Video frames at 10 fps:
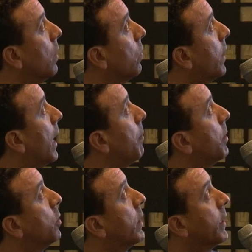We're
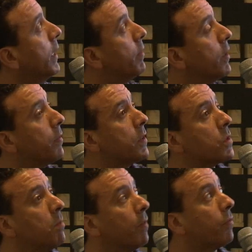happy to get even a
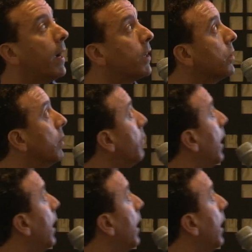small fraction of